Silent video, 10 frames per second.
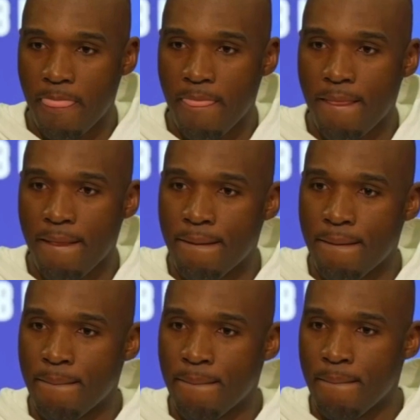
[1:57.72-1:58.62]

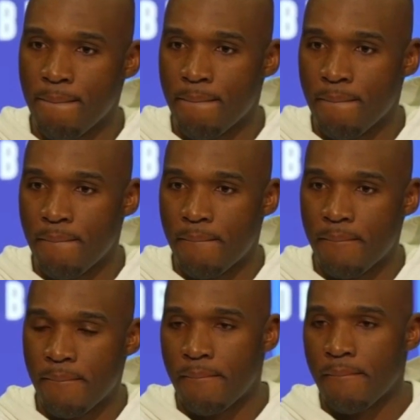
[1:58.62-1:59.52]

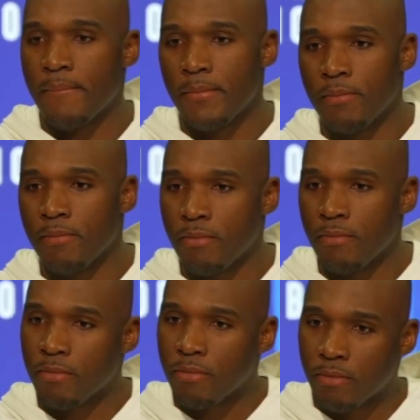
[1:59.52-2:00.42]

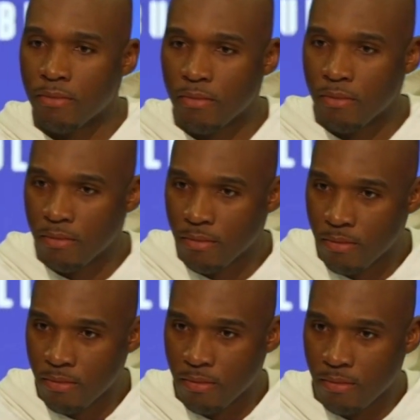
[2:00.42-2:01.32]

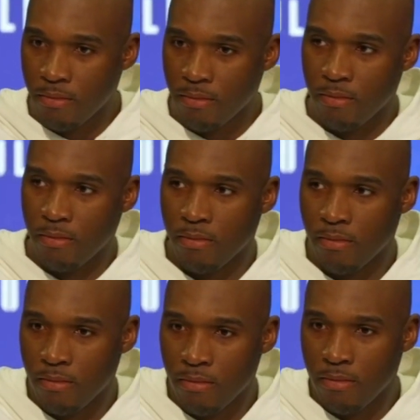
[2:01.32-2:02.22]

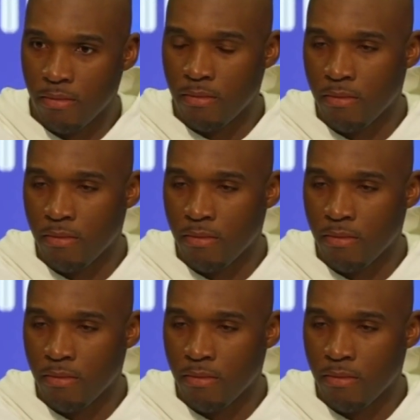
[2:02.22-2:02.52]
Nothing is said.